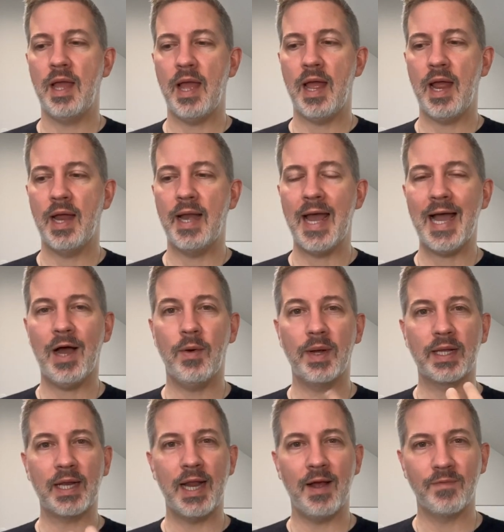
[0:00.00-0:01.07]
and how I
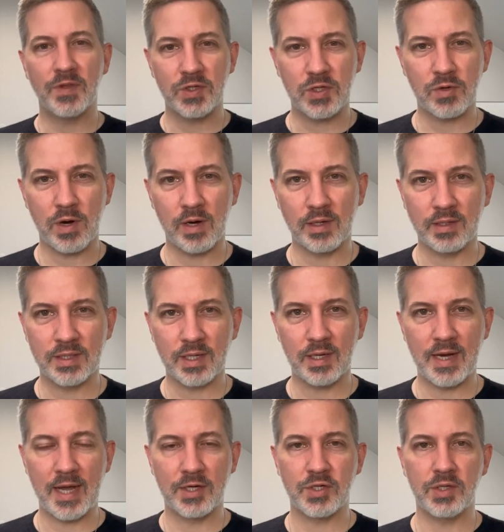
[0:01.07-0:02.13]
can have the strongest
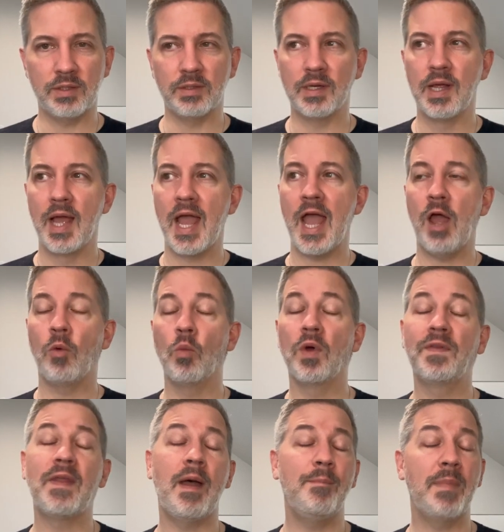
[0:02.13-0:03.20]
connection and
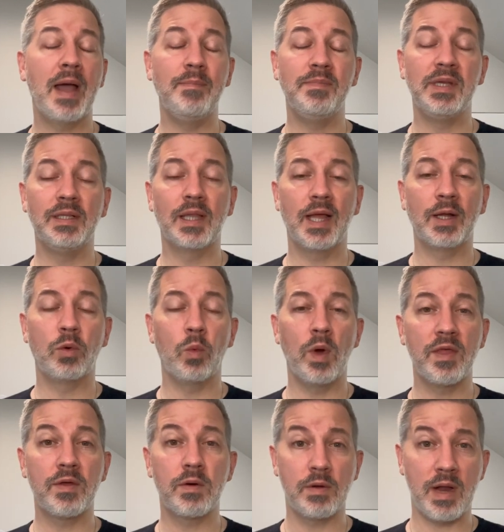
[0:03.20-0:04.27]
what that might be like,
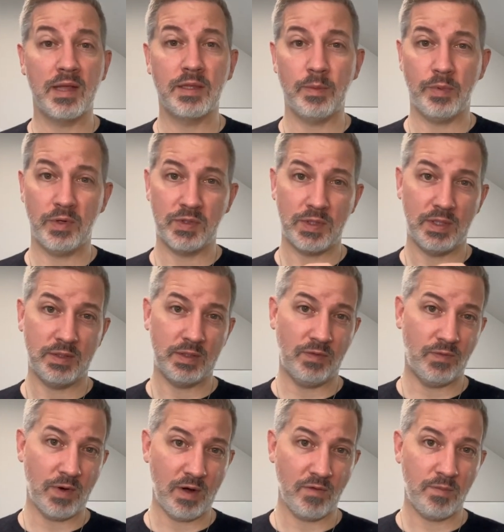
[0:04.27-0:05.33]
whether or not the person is in
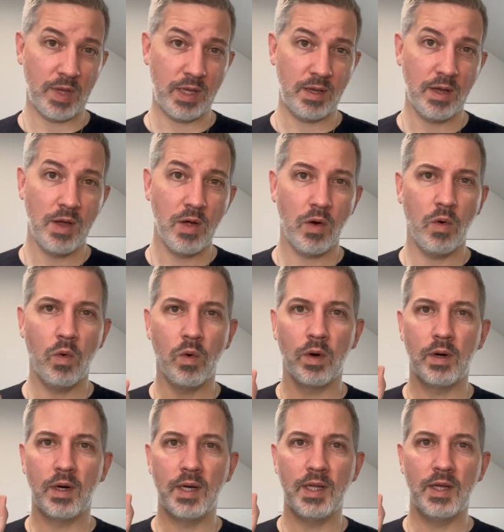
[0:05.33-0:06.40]
front of me
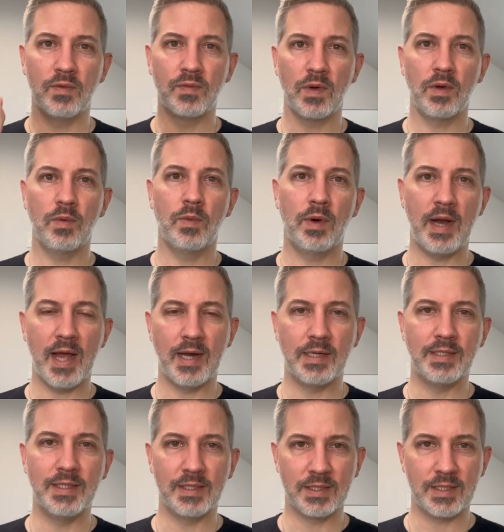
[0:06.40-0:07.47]
or if we're at a
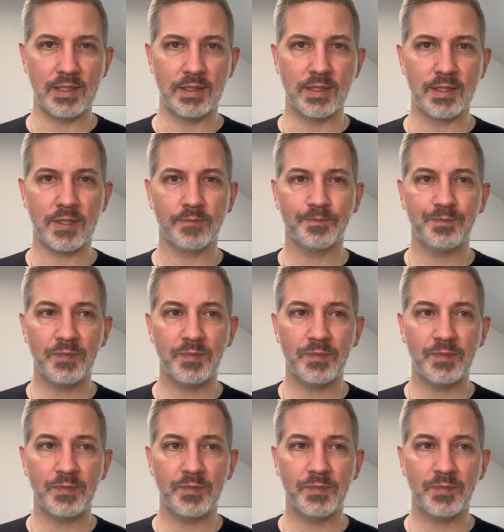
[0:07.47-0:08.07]
distance.